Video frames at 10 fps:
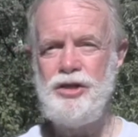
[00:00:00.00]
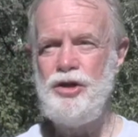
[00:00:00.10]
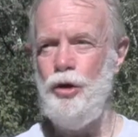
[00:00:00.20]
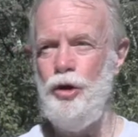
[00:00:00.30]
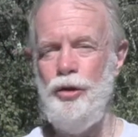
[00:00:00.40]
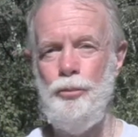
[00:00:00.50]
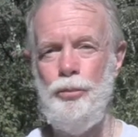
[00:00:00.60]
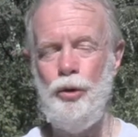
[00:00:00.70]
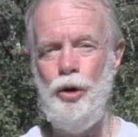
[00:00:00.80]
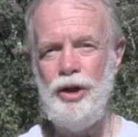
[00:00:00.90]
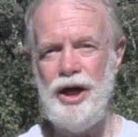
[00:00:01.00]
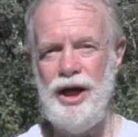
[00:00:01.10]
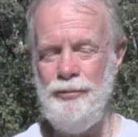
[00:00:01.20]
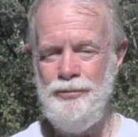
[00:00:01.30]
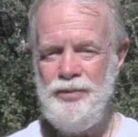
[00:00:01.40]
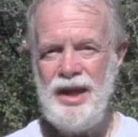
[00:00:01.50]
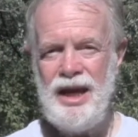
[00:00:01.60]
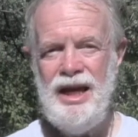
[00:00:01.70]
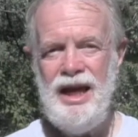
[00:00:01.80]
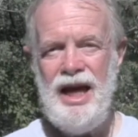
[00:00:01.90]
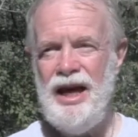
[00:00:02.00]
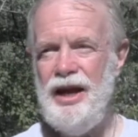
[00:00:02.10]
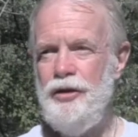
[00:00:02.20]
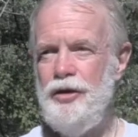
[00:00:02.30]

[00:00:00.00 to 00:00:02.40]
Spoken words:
It's called the brolga. And